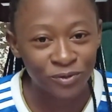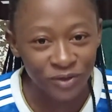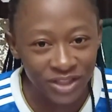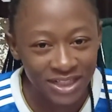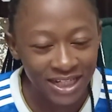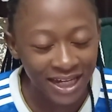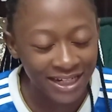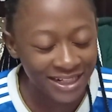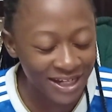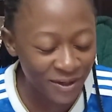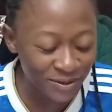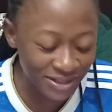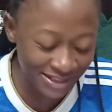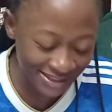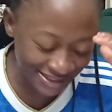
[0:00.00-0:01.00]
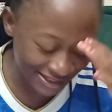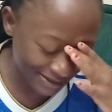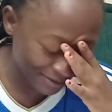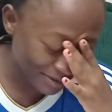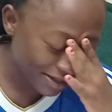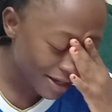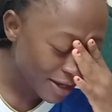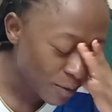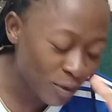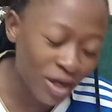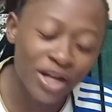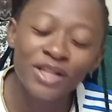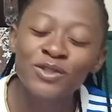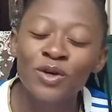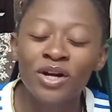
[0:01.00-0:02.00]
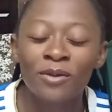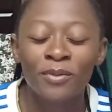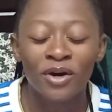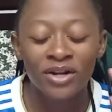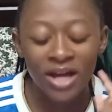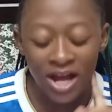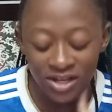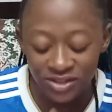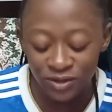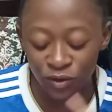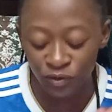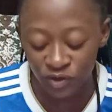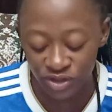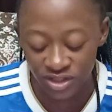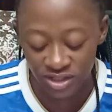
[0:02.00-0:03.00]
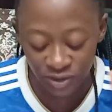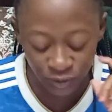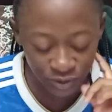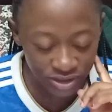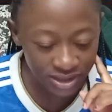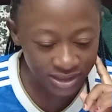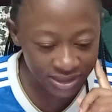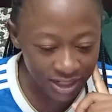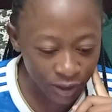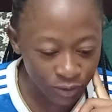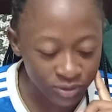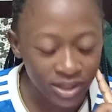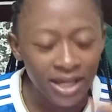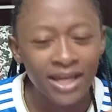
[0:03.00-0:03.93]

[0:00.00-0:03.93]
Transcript: Villa. Now listen, we're going to talk about Arsenal versus Luton Town.